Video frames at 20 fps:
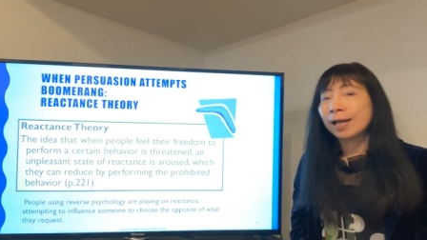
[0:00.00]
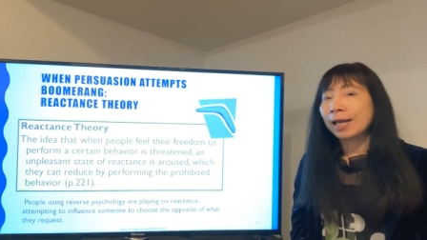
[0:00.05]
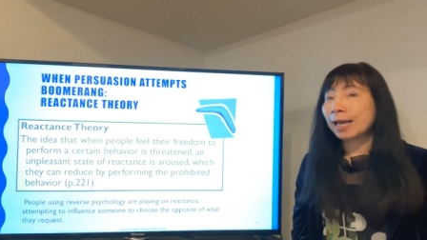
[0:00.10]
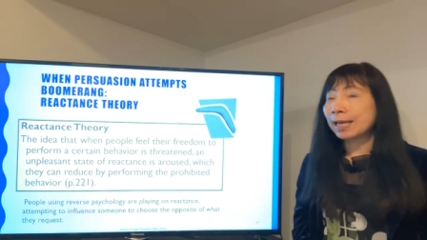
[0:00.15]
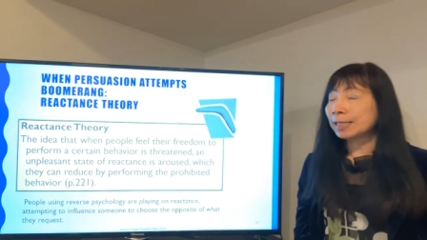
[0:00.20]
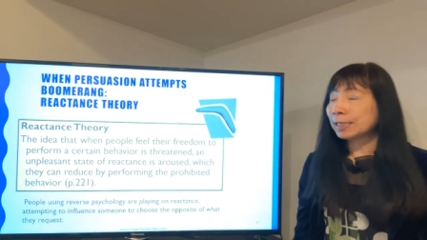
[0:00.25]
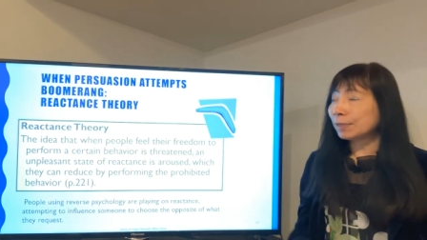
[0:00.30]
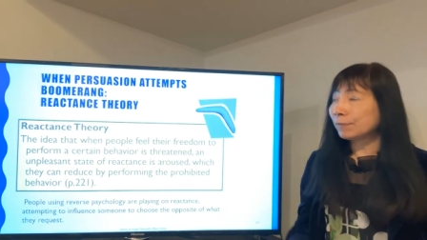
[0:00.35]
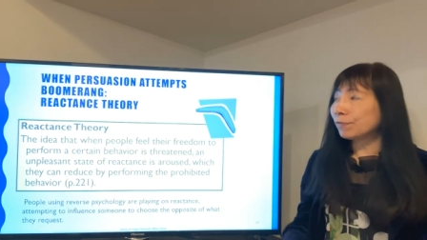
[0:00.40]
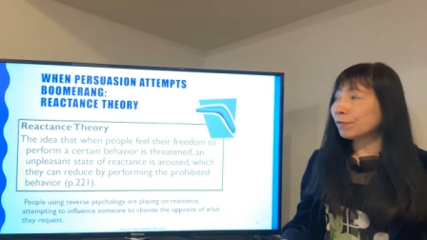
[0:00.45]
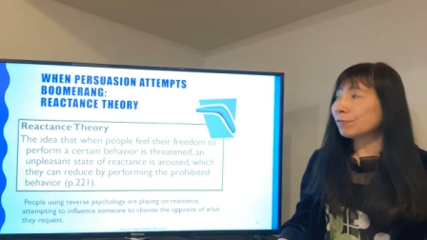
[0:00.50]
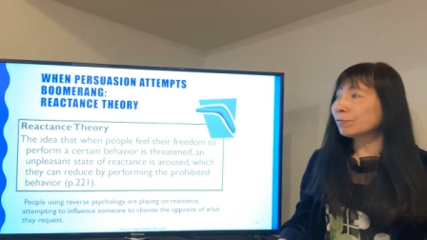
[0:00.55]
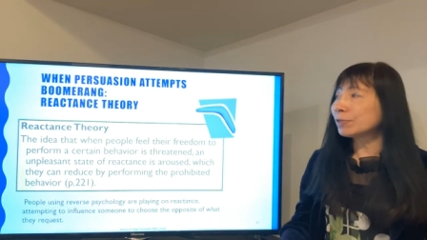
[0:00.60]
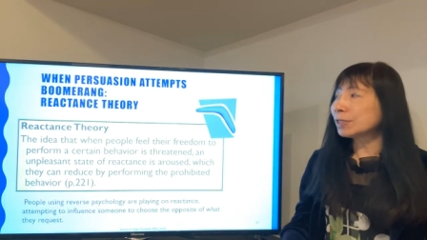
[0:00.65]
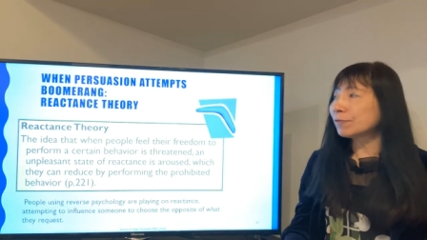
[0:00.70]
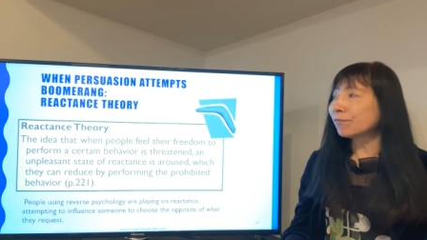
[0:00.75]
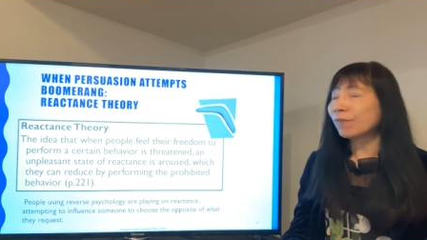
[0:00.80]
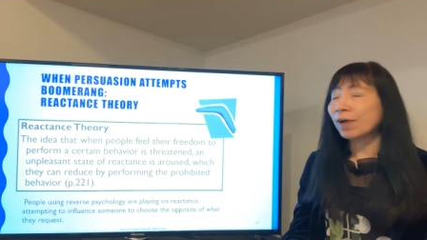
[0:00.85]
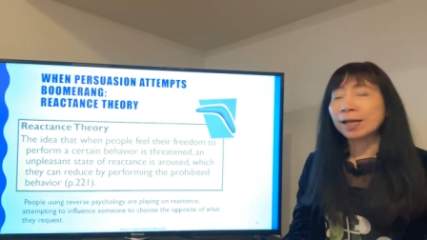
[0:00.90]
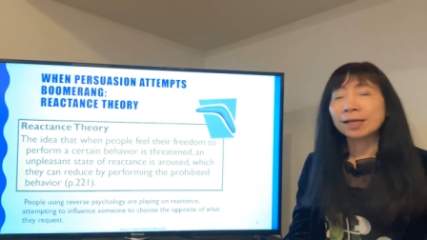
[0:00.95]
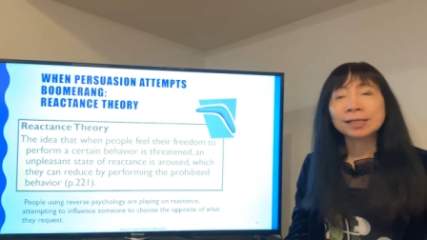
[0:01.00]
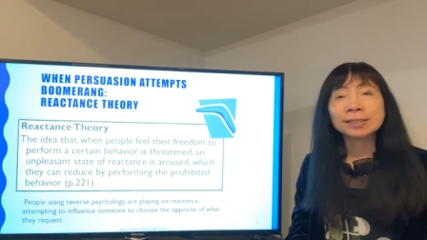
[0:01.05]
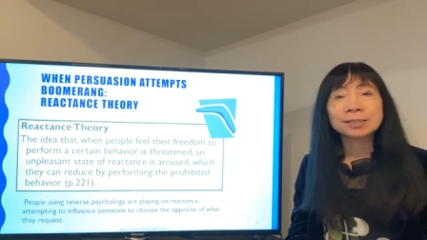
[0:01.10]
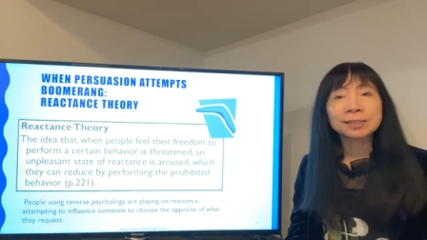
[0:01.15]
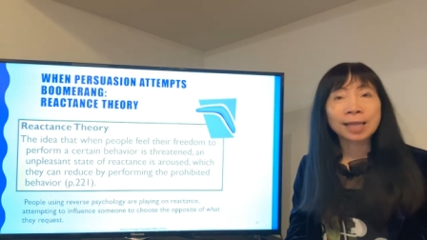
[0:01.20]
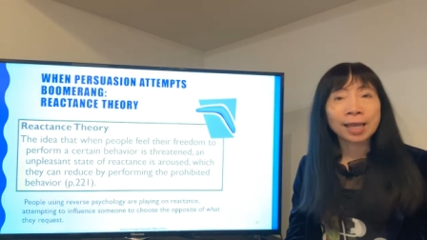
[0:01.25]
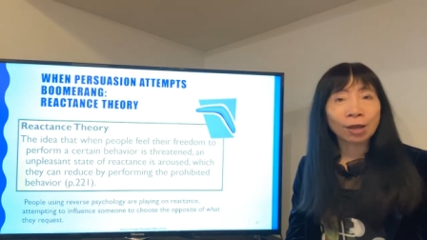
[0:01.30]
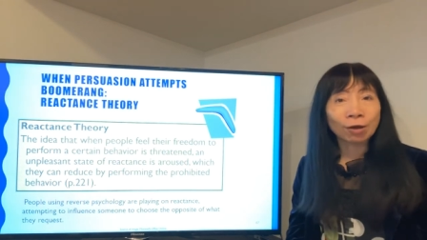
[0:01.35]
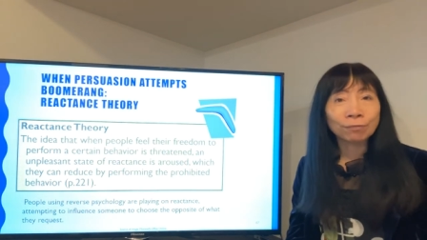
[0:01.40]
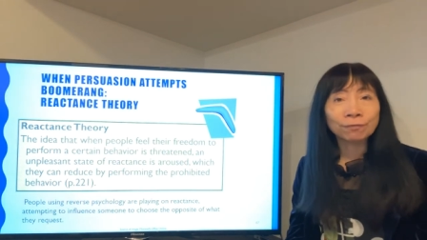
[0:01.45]
And if you really find this
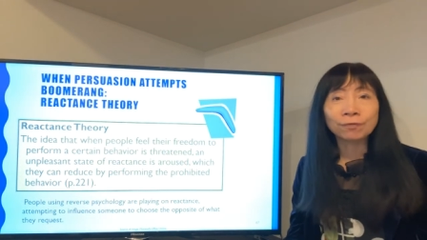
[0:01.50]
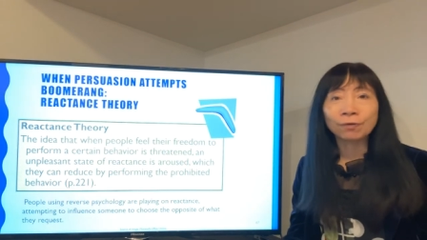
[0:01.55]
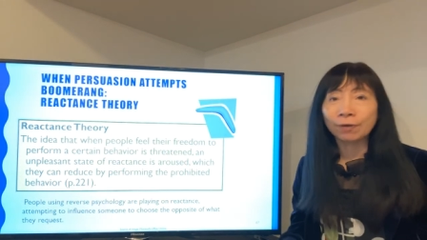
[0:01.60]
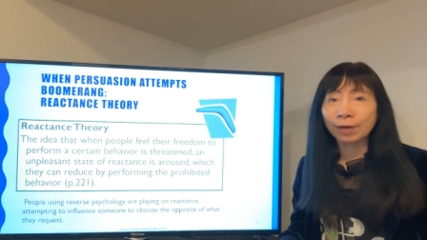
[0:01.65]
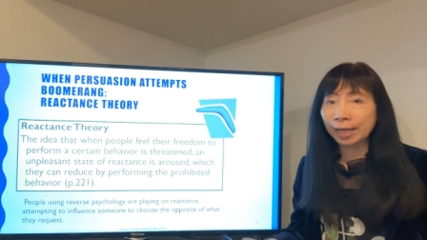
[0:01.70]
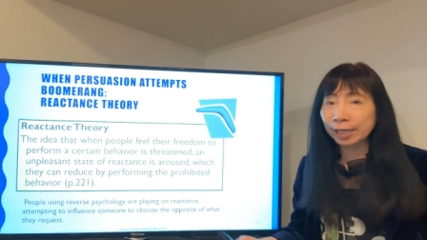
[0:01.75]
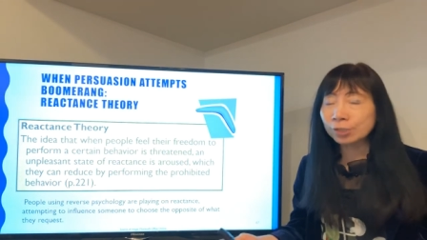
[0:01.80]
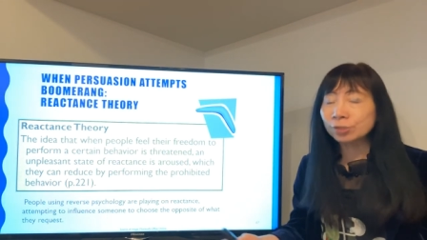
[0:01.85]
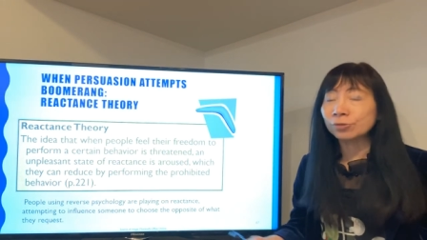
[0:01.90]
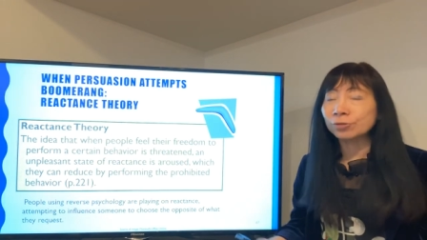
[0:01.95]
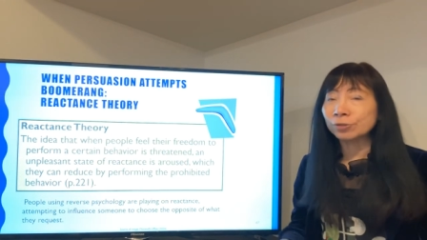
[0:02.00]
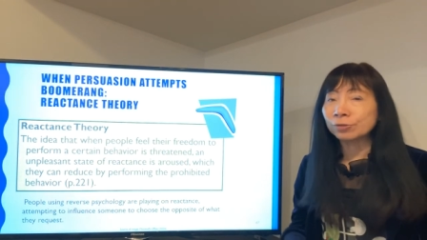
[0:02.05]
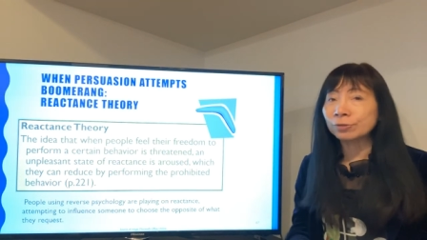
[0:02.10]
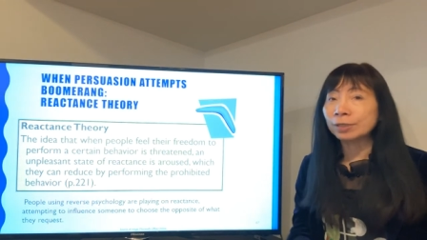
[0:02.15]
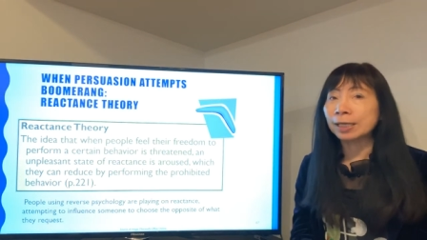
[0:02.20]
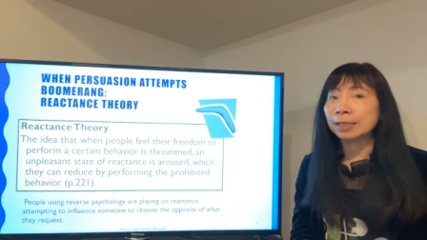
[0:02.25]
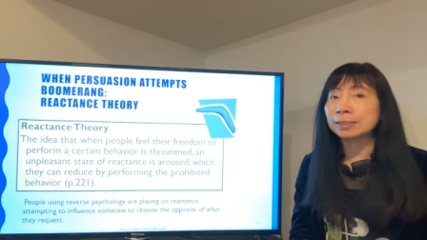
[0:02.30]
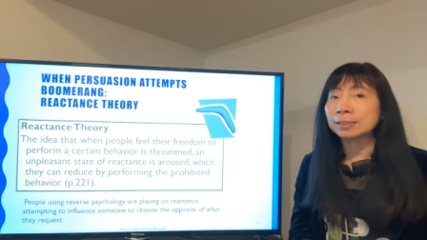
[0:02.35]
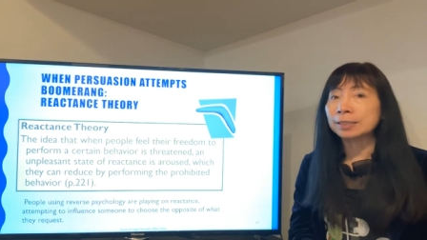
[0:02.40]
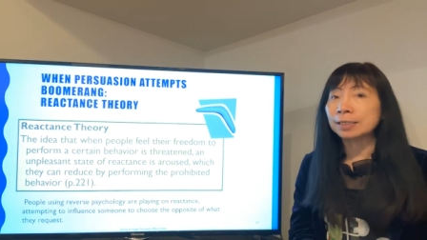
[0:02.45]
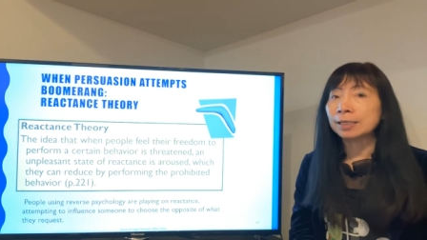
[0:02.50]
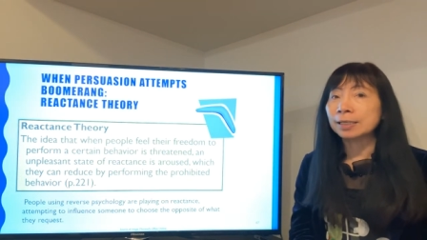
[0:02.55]
helpful, actually you can